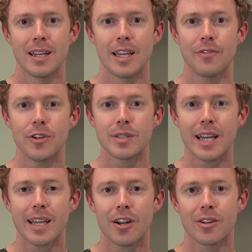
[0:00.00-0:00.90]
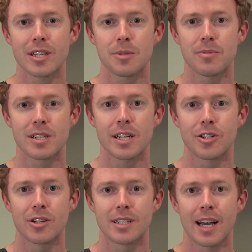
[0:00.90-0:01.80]
If you take care of this
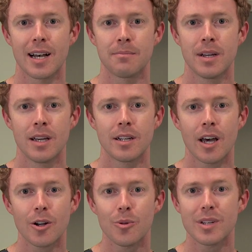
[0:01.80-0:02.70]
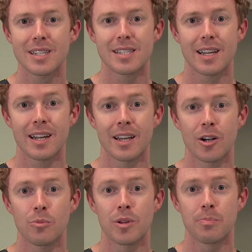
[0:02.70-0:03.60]
procedure in time, not only is it going to
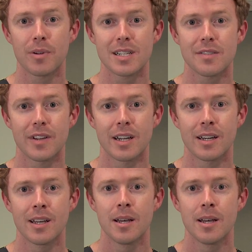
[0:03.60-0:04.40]
help with breastfeeding,